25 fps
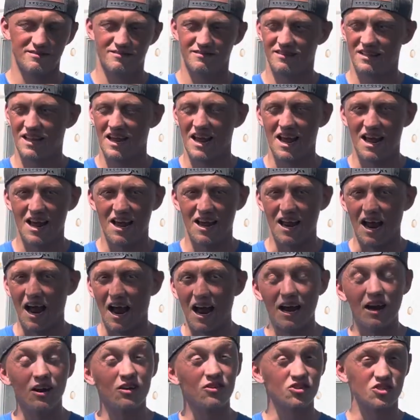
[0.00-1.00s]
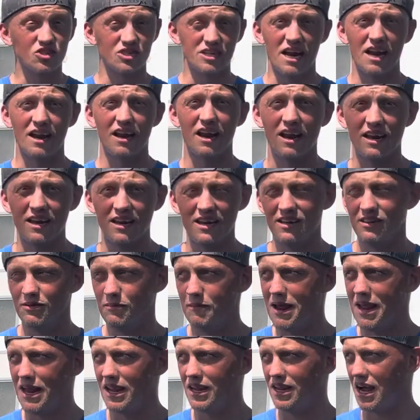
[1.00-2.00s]
that I understand I need to
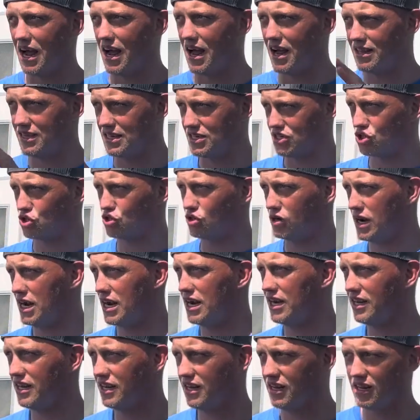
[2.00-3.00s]
make on this track.